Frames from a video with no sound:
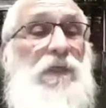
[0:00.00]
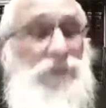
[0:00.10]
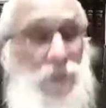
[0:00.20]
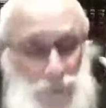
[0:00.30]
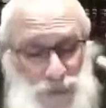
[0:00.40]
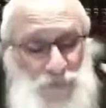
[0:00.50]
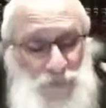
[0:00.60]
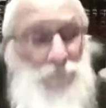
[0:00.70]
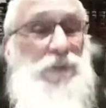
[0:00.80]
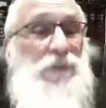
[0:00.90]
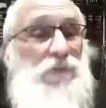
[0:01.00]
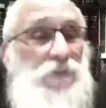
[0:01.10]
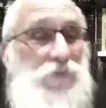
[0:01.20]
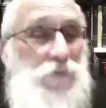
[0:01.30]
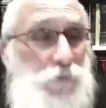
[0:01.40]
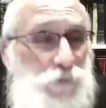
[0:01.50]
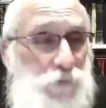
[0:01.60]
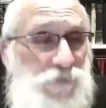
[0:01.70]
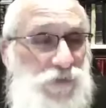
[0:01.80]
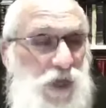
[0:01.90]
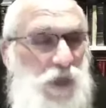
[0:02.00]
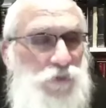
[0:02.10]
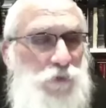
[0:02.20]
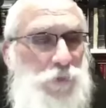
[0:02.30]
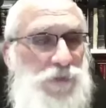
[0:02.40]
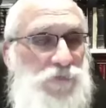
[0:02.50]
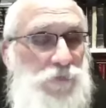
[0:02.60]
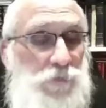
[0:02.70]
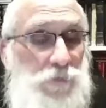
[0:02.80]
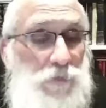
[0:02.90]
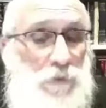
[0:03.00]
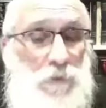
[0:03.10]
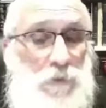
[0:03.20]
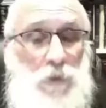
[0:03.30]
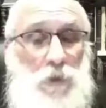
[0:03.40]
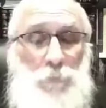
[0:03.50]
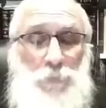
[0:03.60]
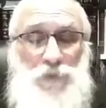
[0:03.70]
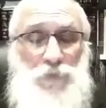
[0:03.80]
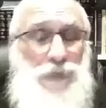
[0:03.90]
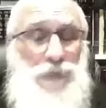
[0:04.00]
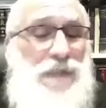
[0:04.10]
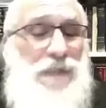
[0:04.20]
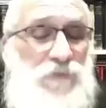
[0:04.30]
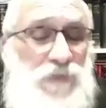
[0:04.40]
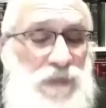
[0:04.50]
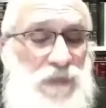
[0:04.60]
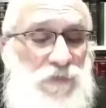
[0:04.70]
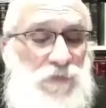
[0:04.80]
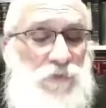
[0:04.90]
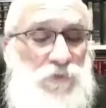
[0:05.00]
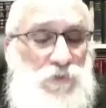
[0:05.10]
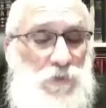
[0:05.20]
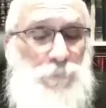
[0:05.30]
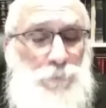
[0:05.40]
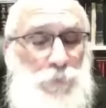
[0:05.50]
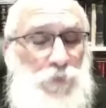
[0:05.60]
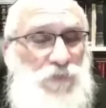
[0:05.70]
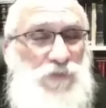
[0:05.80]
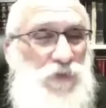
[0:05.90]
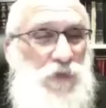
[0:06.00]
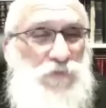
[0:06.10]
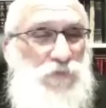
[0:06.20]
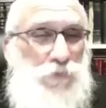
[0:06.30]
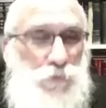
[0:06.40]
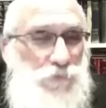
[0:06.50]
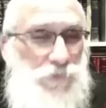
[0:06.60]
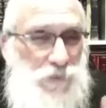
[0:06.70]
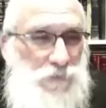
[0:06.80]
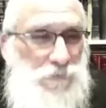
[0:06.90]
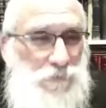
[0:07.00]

that we have the ability to do tshuva, to undo it. But the reality is, until a person does tshuva,